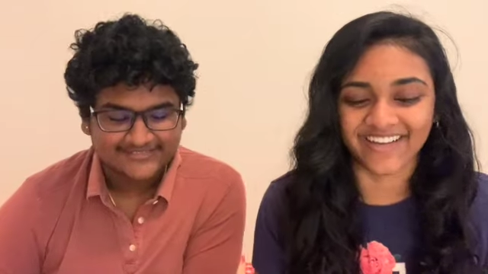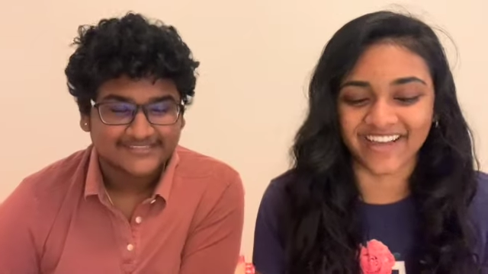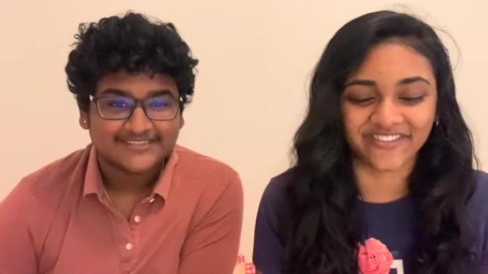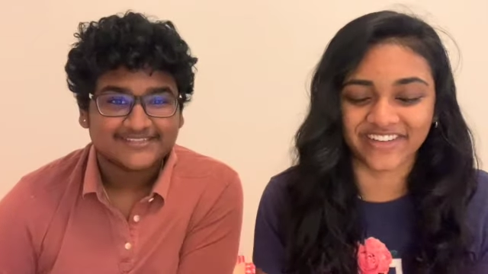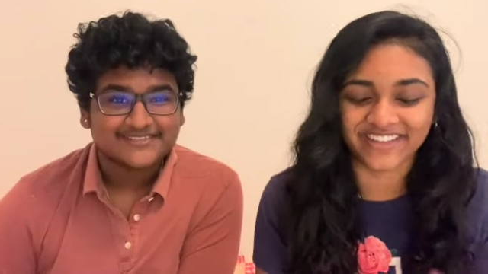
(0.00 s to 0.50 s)

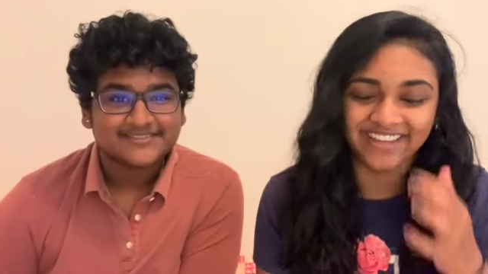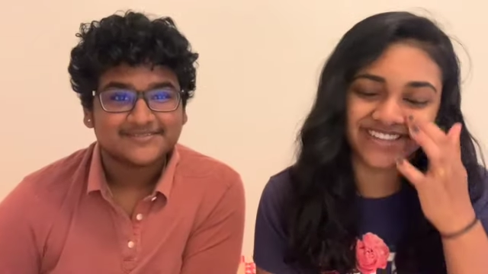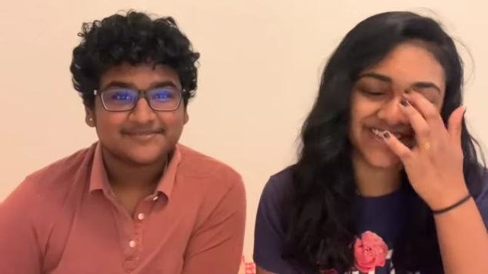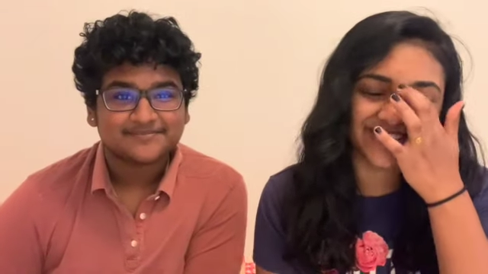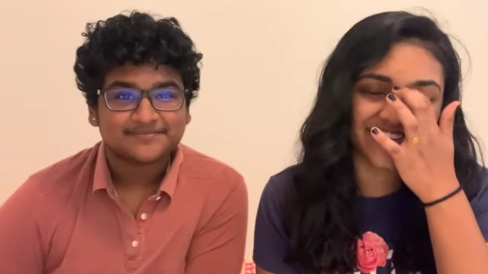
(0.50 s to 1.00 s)

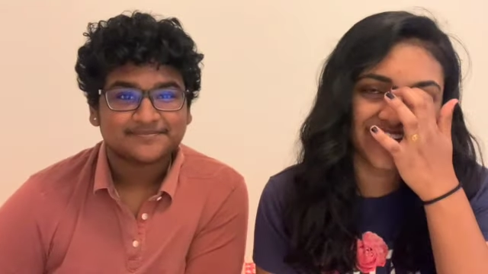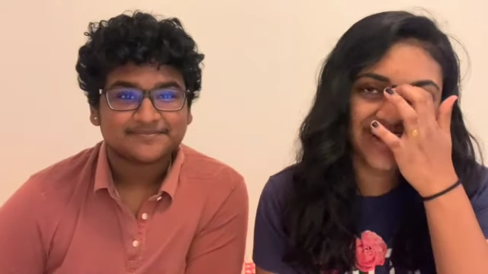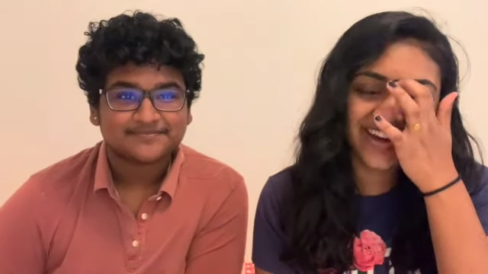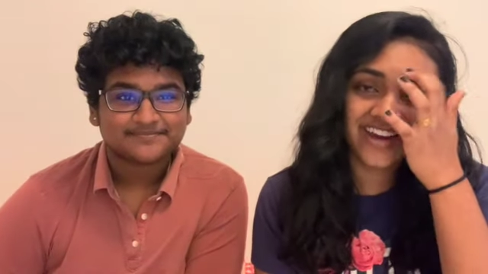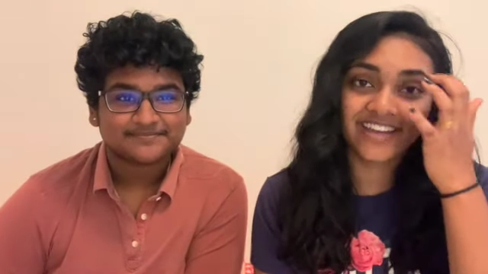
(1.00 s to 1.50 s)
Speaker 1: everything. So
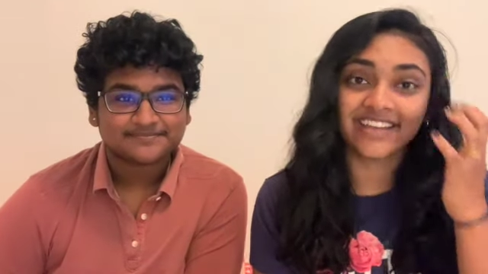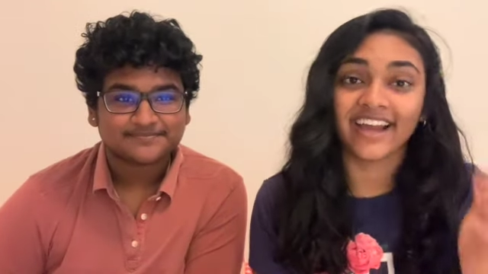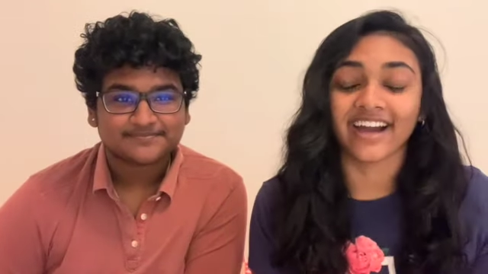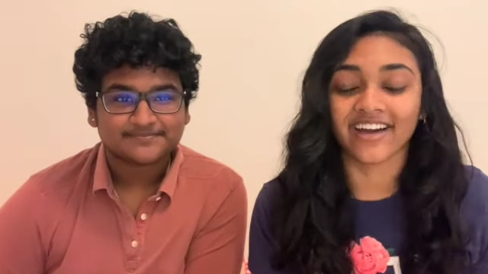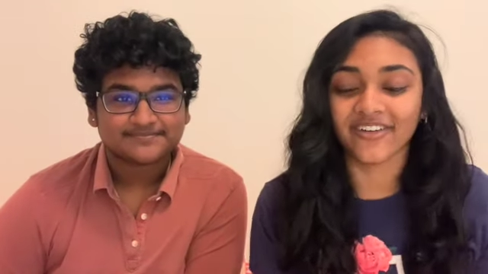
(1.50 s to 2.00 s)

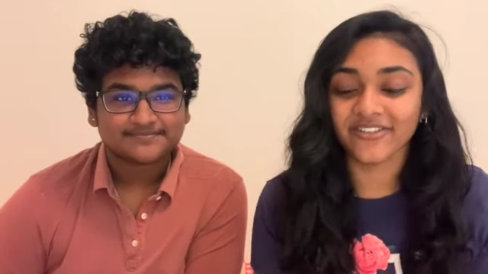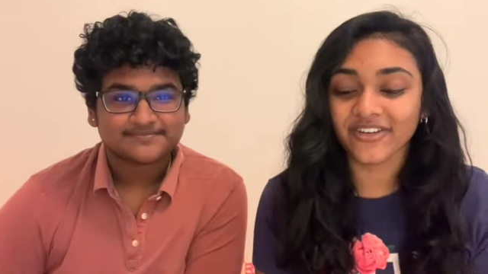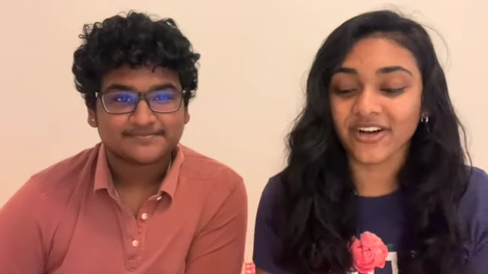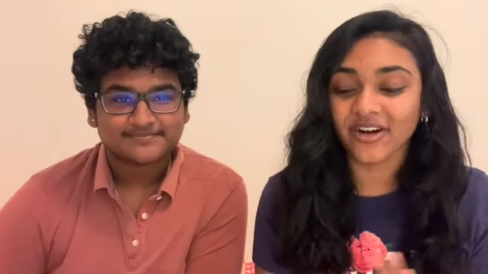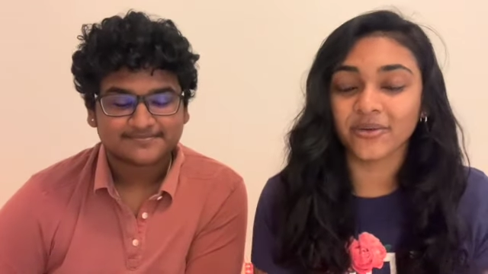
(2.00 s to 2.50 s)
yeah,
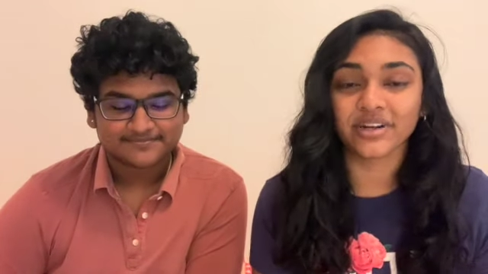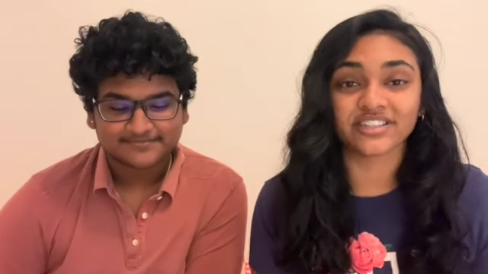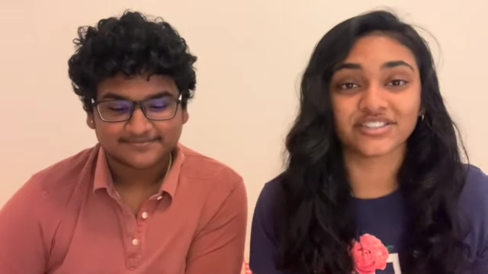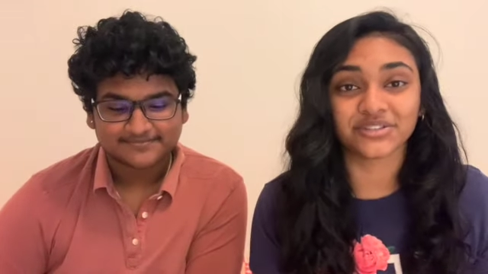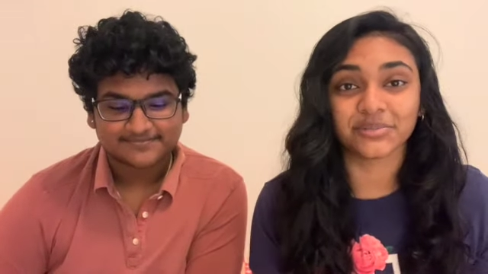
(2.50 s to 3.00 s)
overall, we're
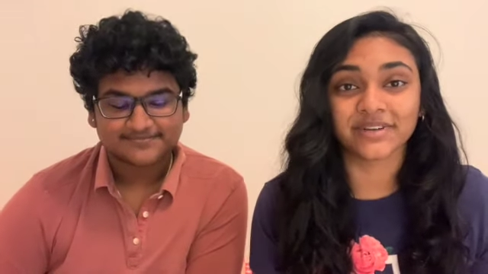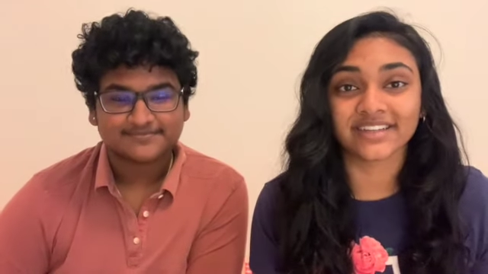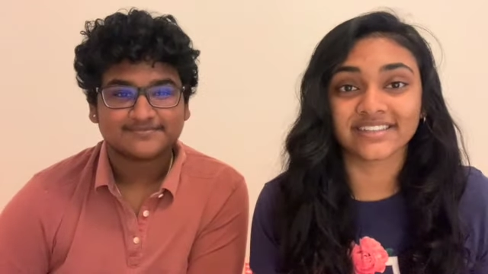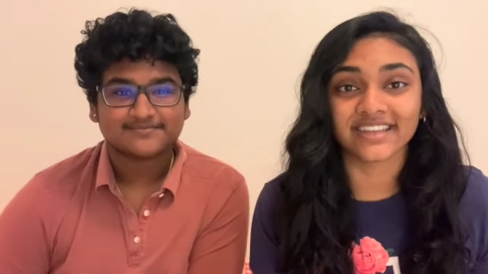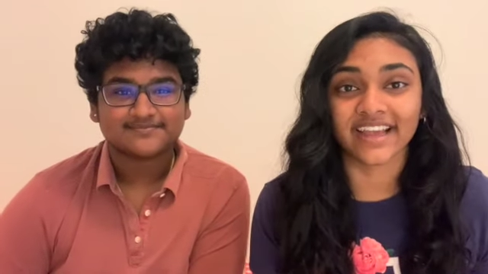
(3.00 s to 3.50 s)
just super
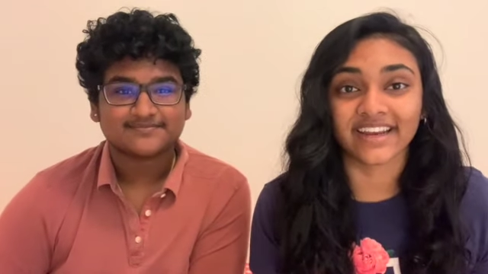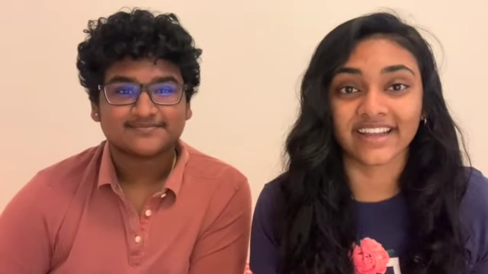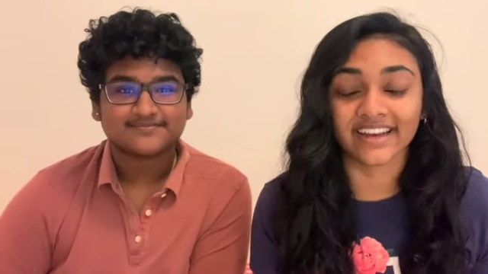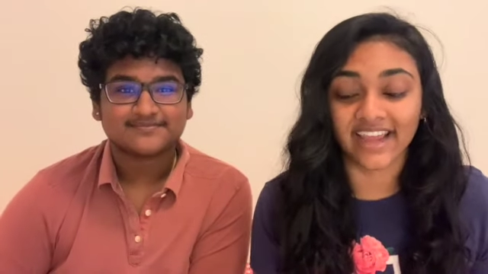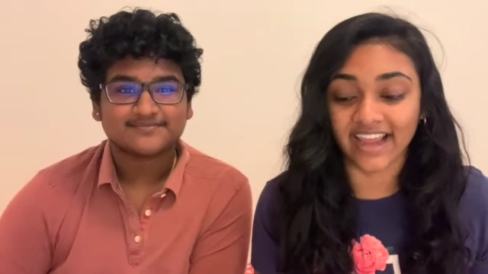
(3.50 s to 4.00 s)

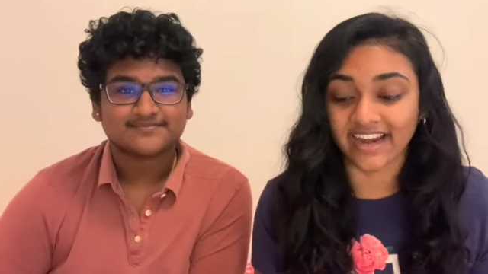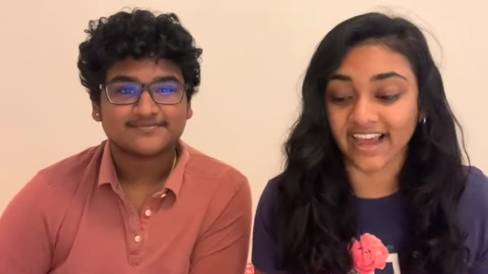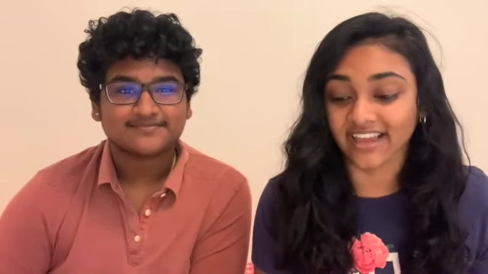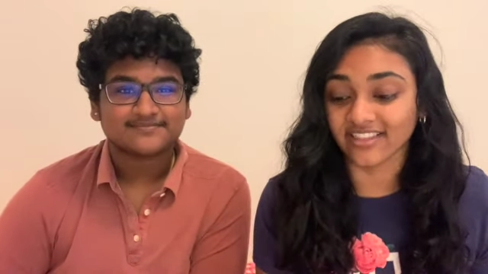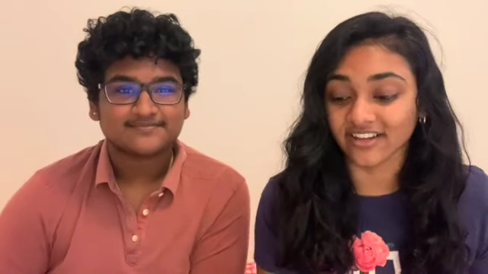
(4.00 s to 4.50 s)
excited
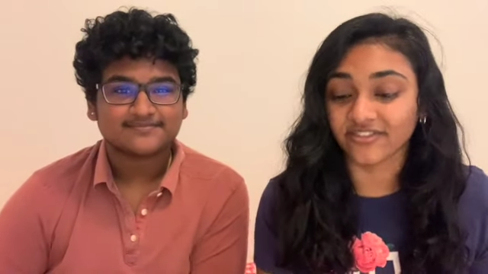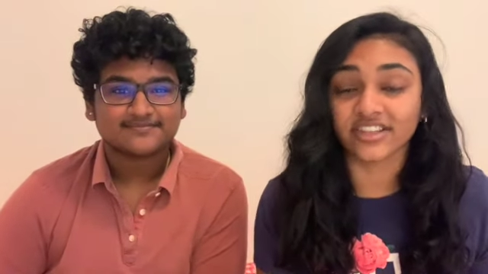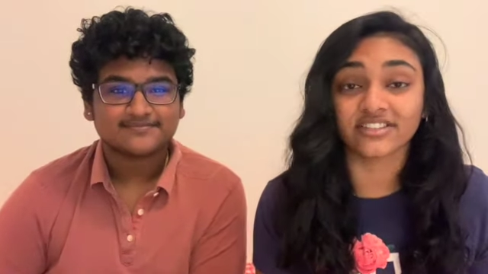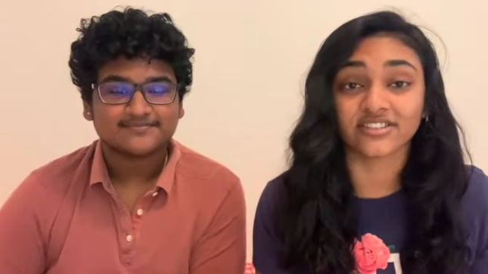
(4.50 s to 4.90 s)
and I love this